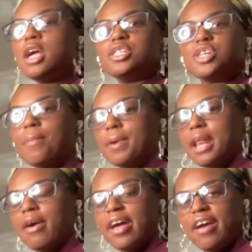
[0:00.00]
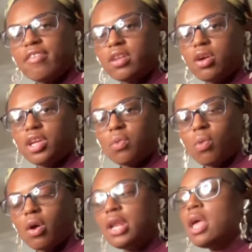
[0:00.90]
jump in however long you
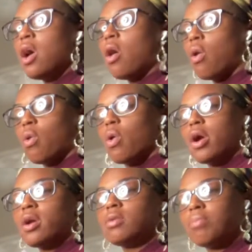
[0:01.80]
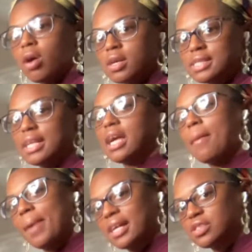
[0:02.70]
want, or pause it and
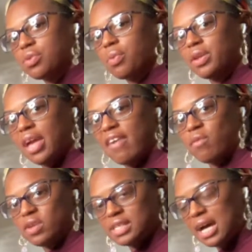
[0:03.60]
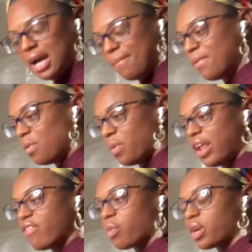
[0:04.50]
come back to it when you have more time.
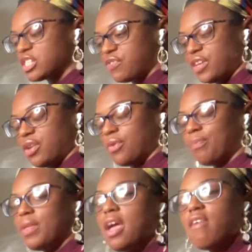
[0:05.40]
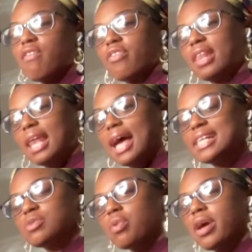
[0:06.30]
Whatever works for you. For the
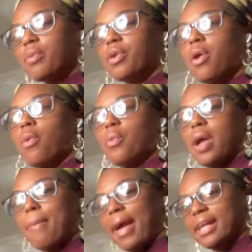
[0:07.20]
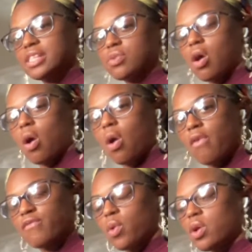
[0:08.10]
last one, we're going right back into our all
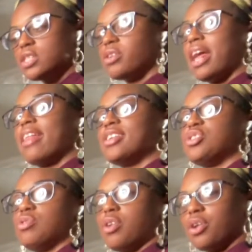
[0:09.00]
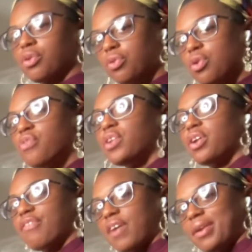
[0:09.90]
fours. So now that you know your groove, you know
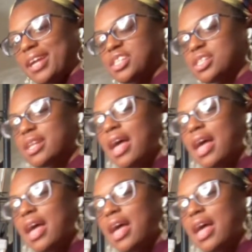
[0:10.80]
your foundation,